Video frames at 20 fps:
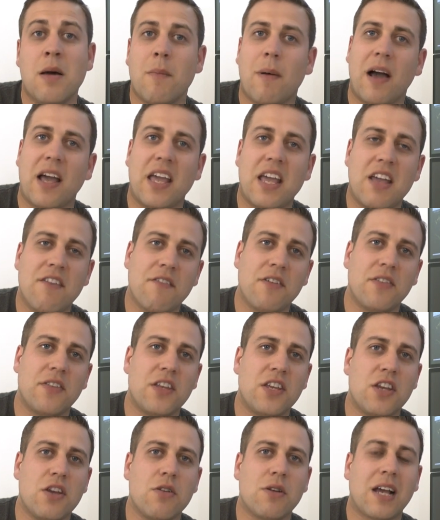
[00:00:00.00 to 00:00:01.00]
But here in
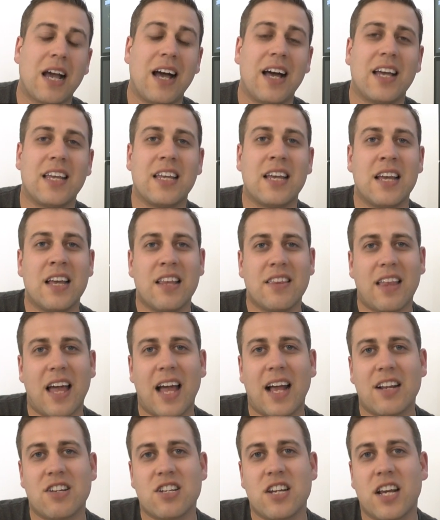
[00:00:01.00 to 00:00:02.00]
the UK, that
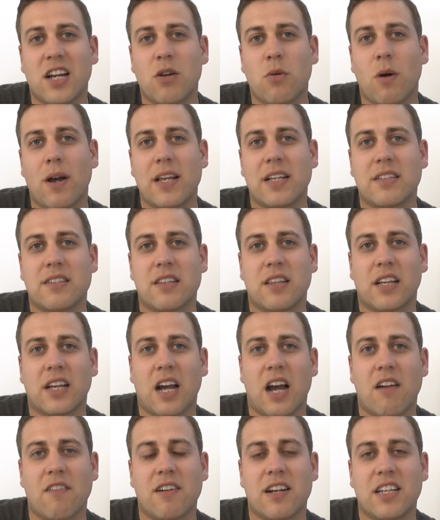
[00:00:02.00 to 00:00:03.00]
actually equates at the
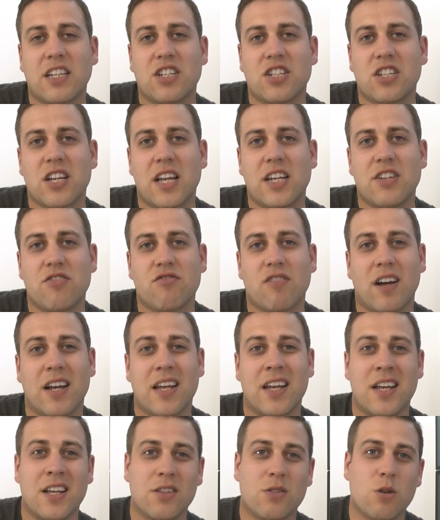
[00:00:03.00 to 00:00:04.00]
current exchange
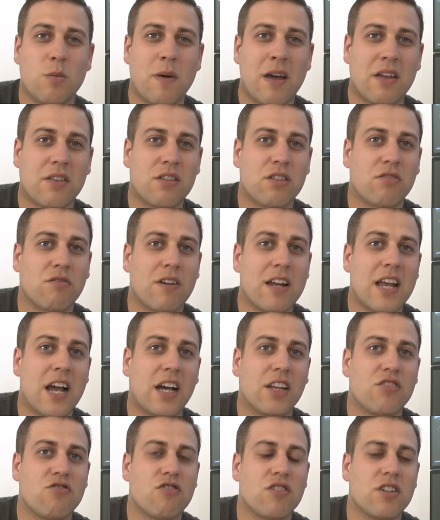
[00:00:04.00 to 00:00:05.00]
rate to about
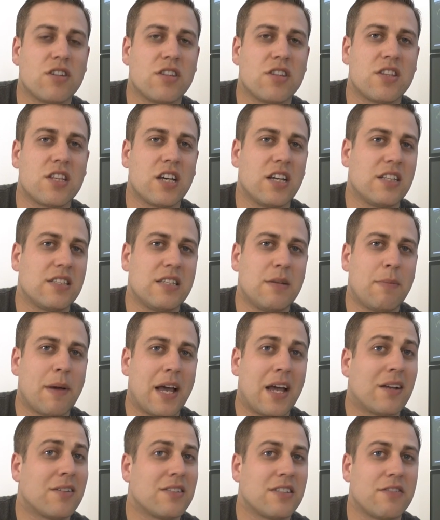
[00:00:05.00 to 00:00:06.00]

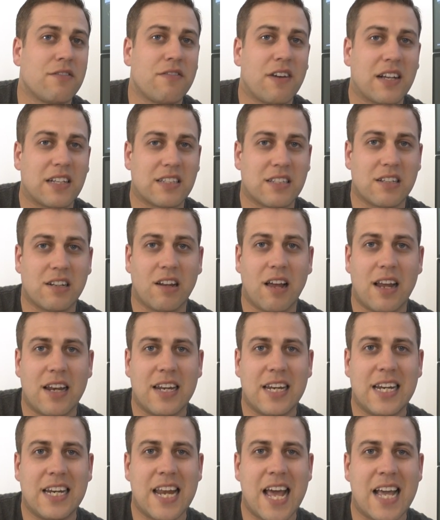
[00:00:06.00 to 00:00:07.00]
£330, in fact
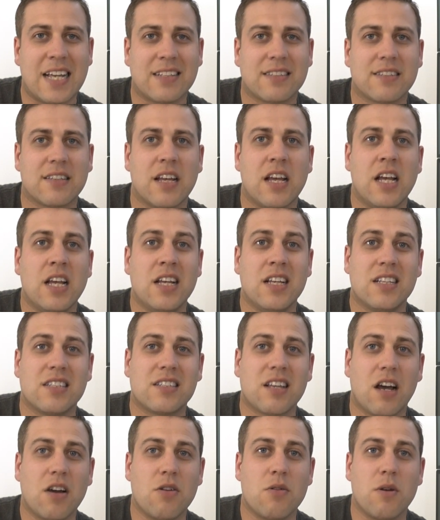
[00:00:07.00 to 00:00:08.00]
slightly less.
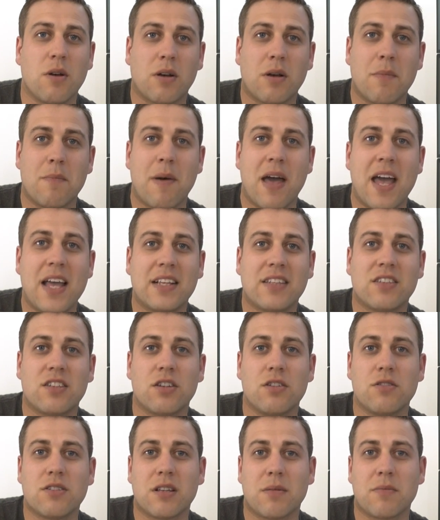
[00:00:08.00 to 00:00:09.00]
So compared
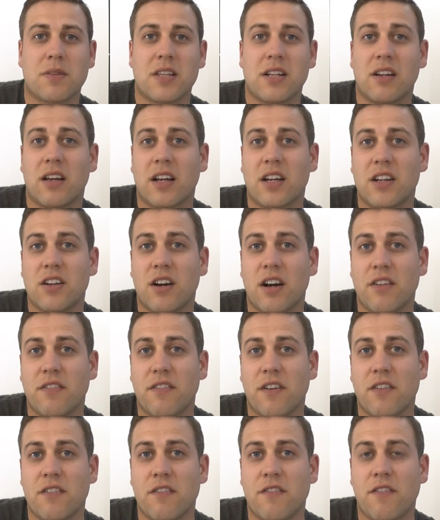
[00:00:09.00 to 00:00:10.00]
to something like an
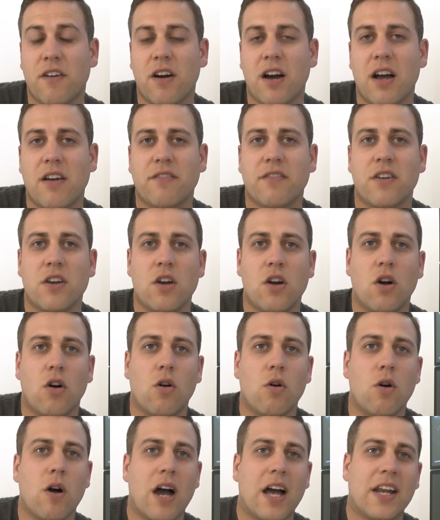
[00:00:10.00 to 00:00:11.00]
iPhone 5
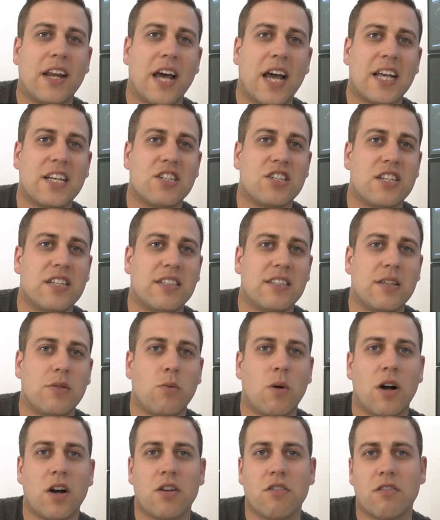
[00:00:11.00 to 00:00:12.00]
or an HTC
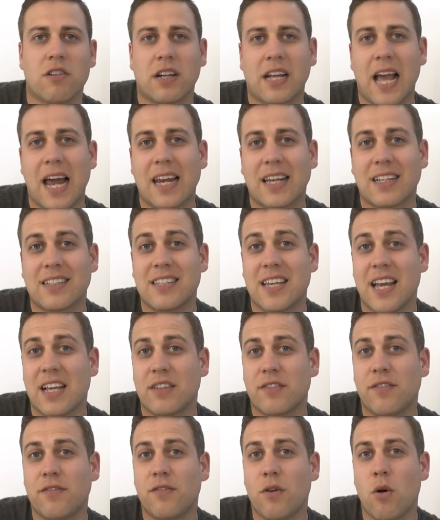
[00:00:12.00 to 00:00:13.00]
One or a Galaxy
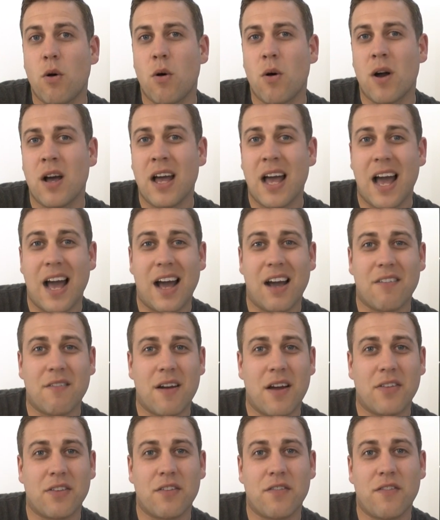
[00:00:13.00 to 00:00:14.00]
S4 at
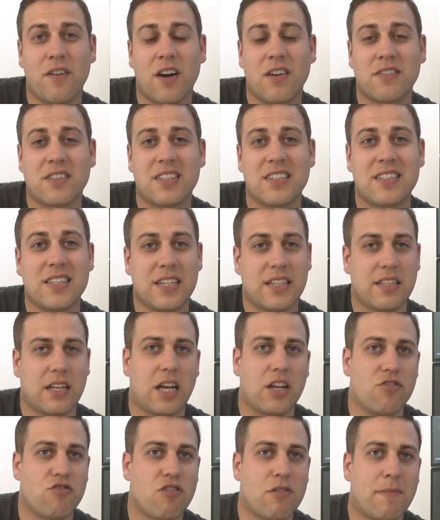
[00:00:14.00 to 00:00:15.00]
around the £500 to
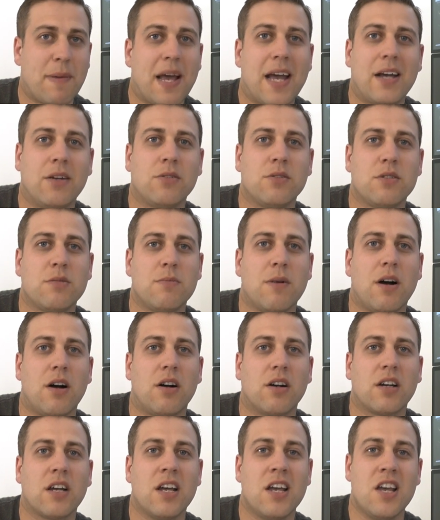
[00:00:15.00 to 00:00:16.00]
£600
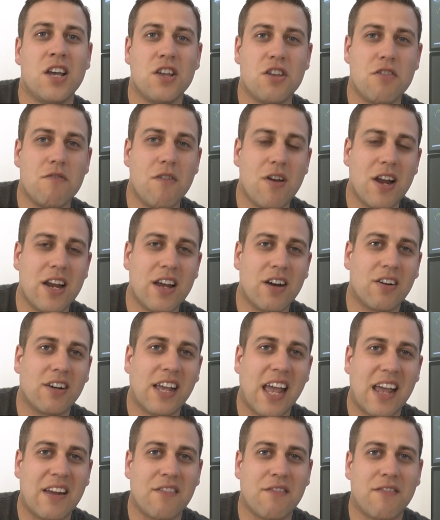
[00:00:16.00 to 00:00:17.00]
mark, you really are
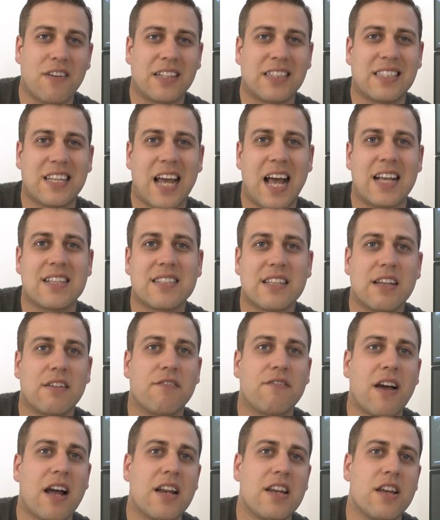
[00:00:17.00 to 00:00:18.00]
getting fantastic
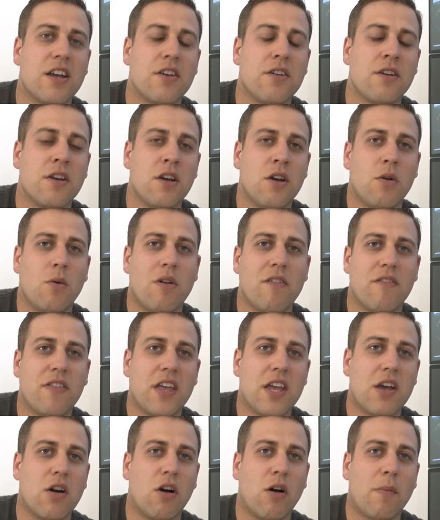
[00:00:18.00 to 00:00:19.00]
value with
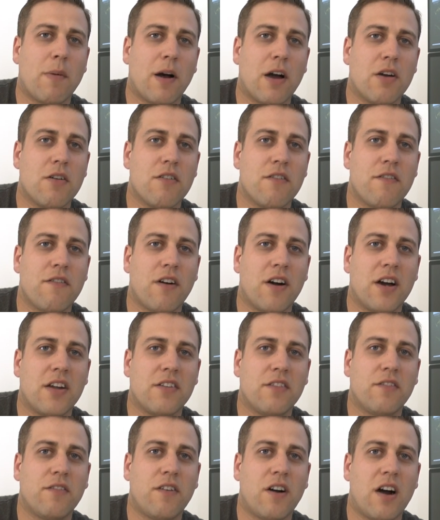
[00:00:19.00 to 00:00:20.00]
the Oppo
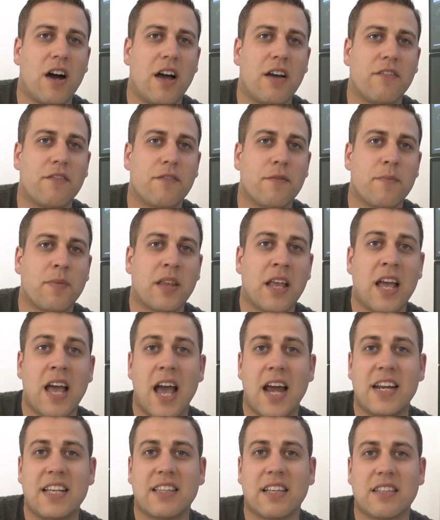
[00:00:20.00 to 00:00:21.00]
Find 5.
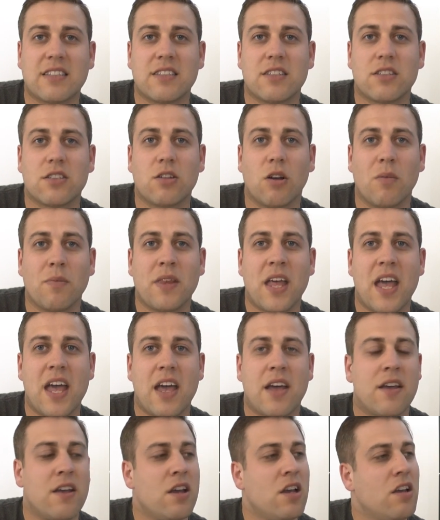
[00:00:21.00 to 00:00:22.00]
And it doesn't stop
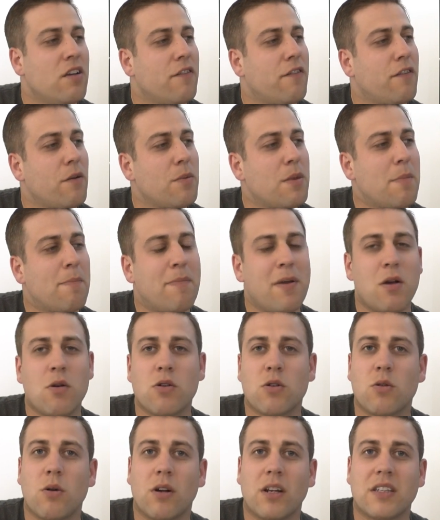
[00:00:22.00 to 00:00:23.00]
there. From the
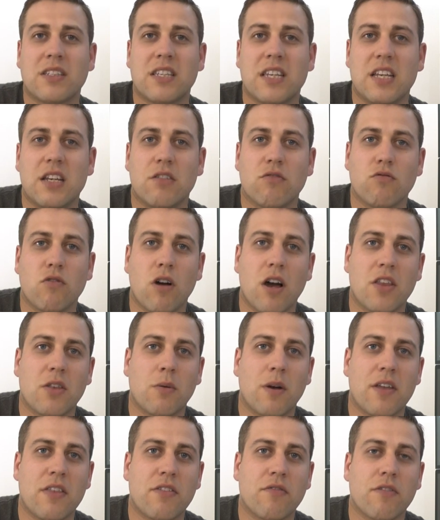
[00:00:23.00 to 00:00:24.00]
build quality right the
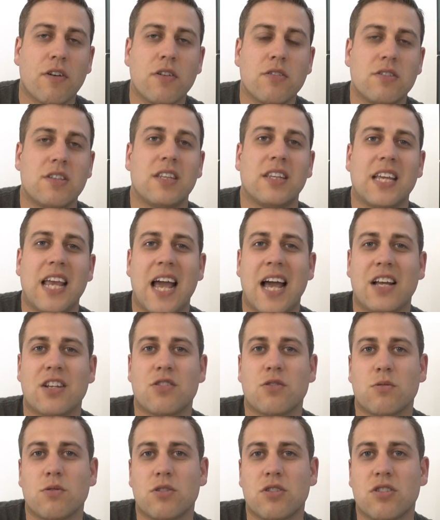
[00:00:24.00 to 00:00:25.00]
way through to the
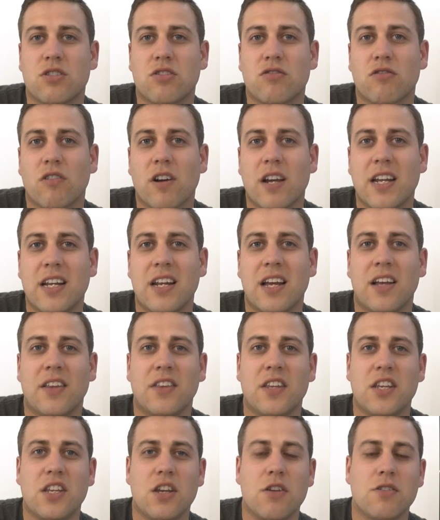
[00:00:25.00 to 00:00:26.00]
actual screen and
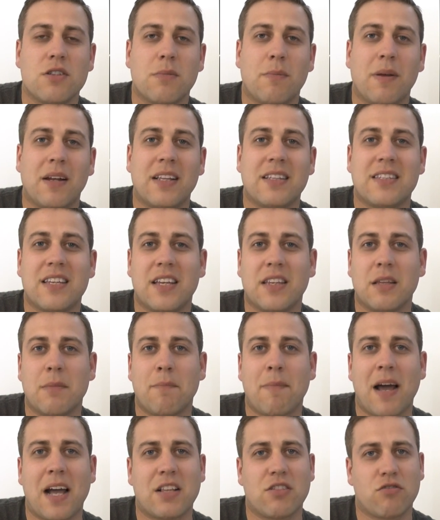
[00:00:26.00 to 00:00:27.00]
the usability and the
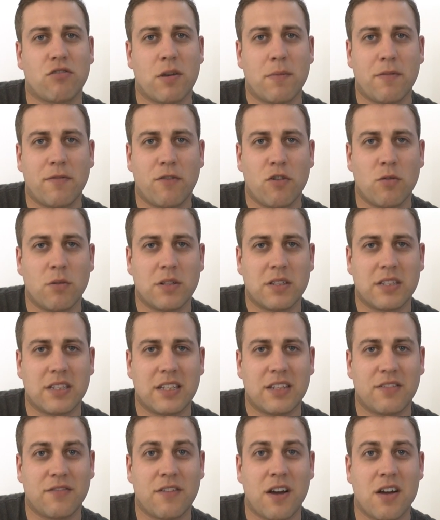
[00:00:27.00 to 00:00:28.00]
battery performance of
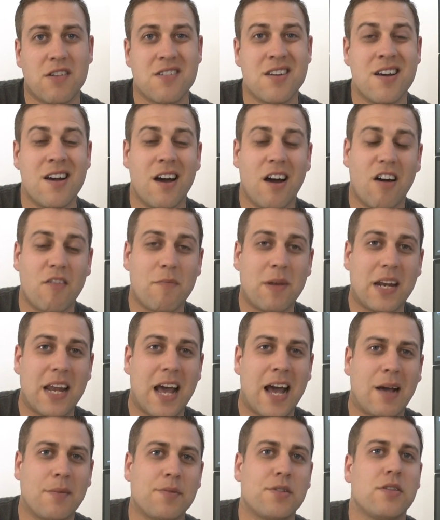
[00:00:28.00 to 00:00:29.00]
this phone, I've been
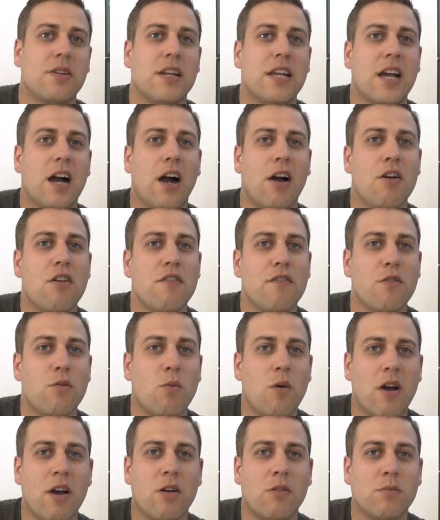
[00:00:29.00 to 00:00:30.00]
absolutely
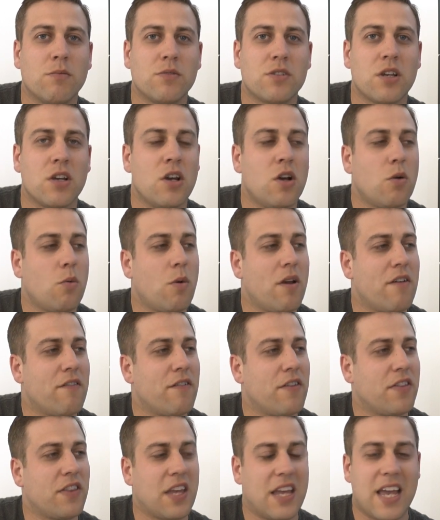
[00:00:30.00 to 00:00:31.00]
overwhelmed
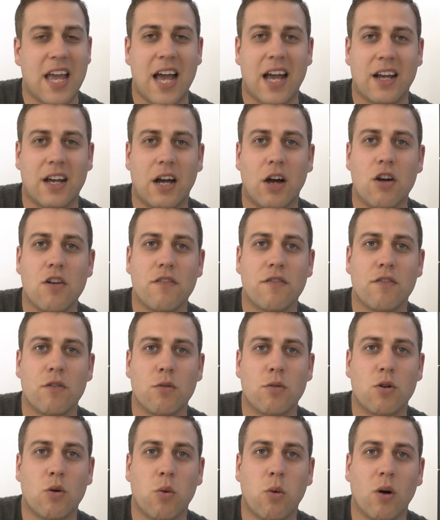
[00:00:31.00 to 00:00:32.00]
with the
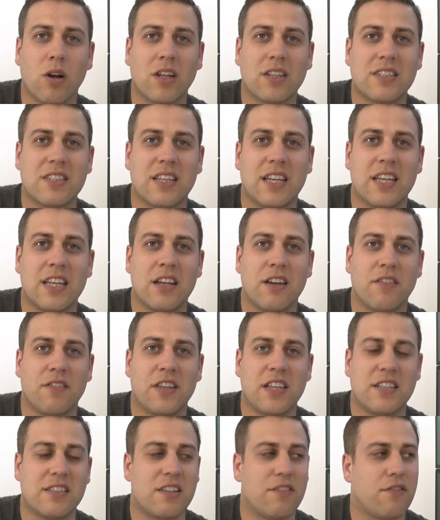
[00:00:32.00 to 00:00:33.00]
overall quality of
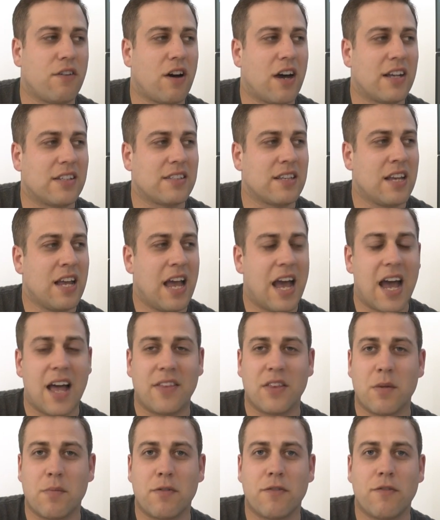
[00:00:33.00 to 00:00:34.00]
this device
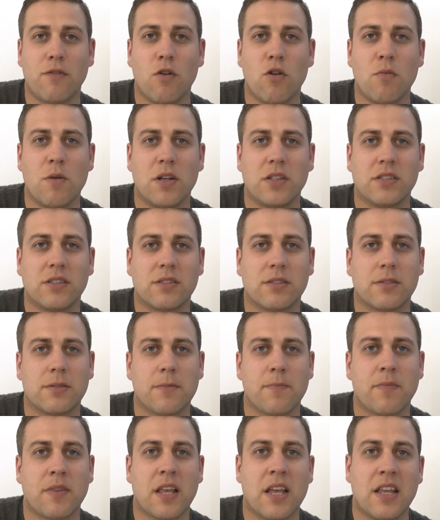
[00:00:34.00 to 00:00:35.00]
and the performance.
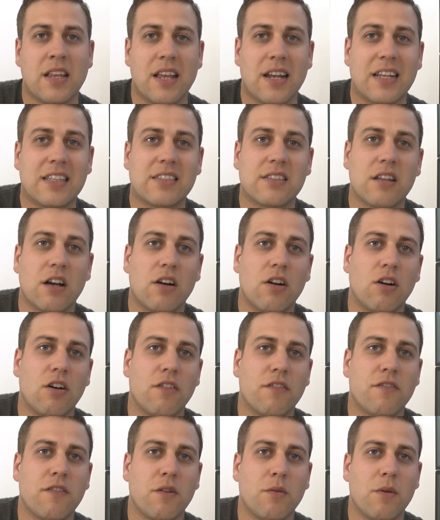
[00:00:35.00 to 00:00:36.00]
Now let's start
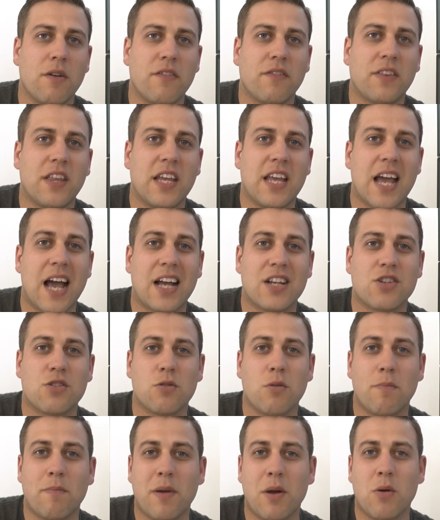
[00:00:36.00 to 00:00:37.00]
off with the
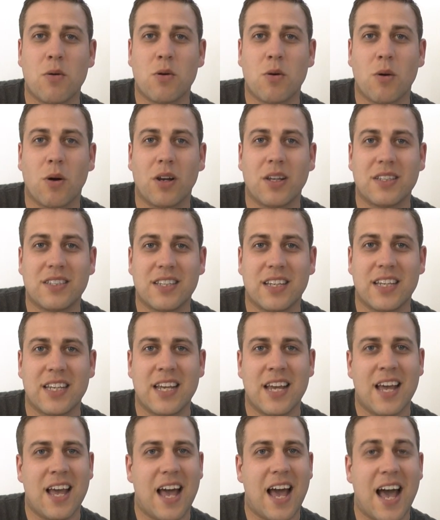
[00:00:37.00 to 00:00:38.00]
actual build
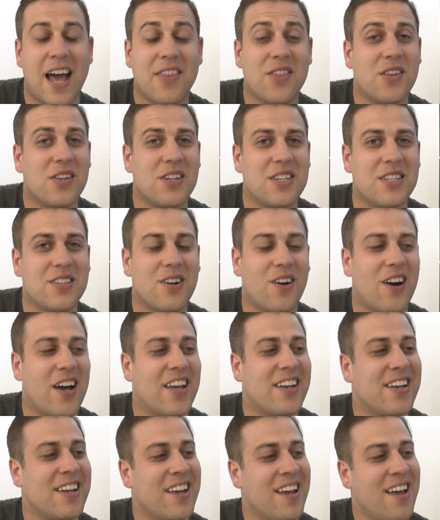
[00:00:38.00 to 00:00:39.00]
quality and the
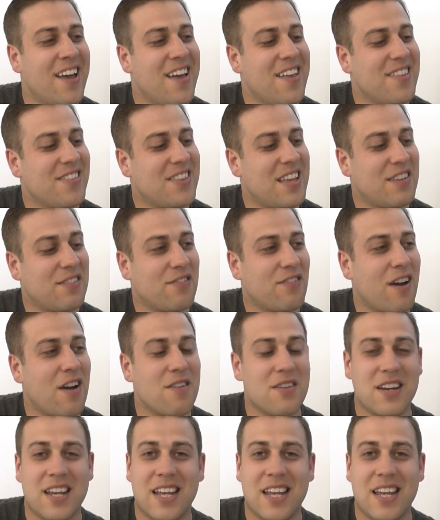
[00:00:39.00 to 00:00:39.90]
design. This phone